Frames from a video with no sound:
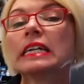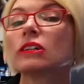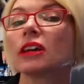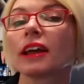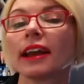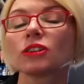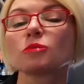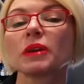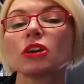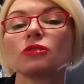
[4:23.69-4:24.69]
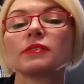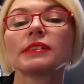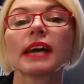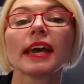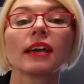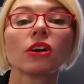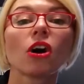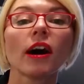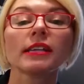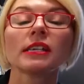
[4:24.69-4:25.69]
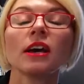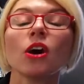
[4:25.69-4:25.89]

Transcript: So it can actually be used day and night,